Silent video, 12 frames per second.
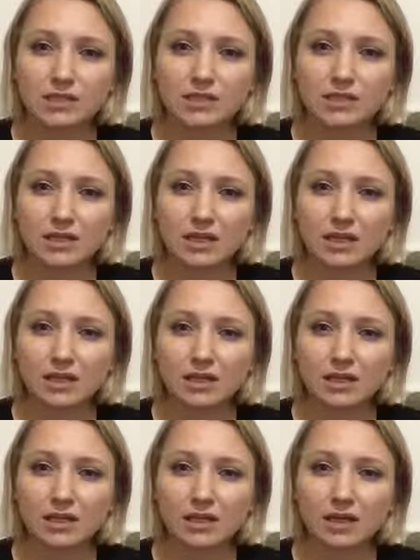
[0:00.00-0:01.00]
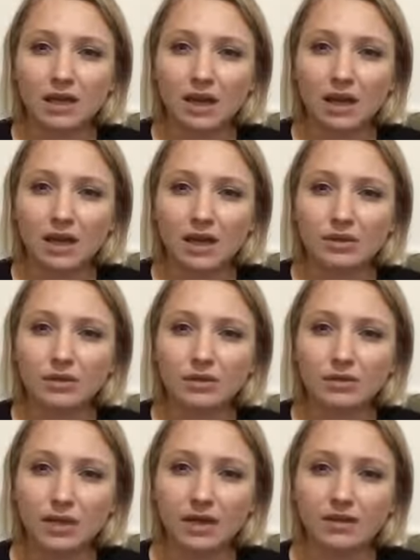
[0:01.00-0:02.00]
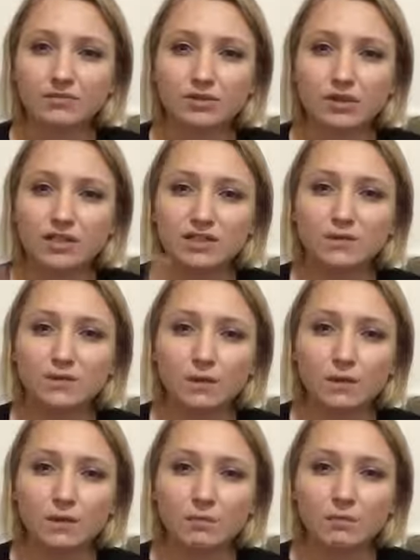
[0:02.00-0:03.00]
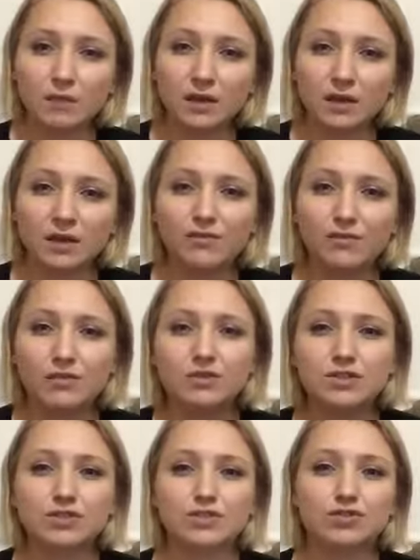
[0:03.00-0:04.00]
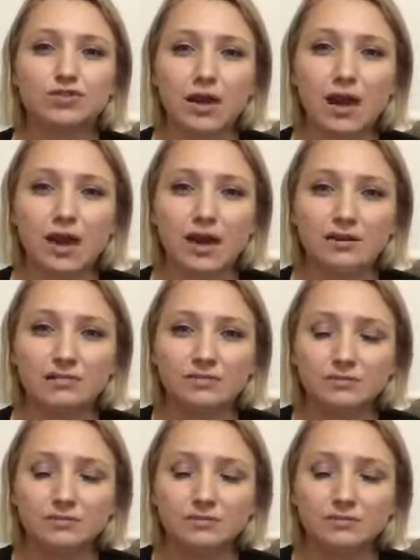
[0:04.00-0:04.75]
see your life transform if you just try,